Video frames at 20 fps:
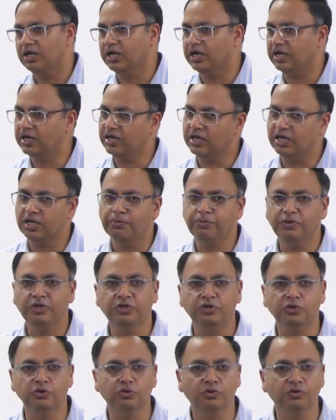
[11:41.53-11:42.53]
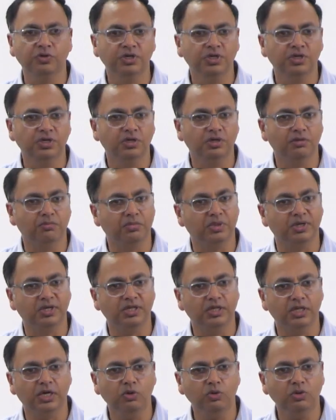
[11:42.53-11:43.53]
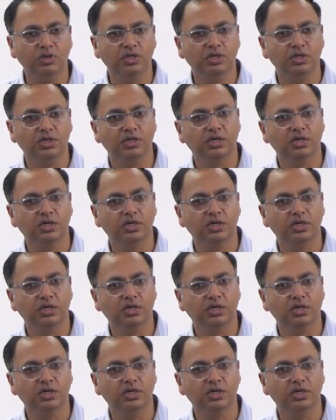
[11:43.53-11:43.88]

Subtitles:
and helping you breathe out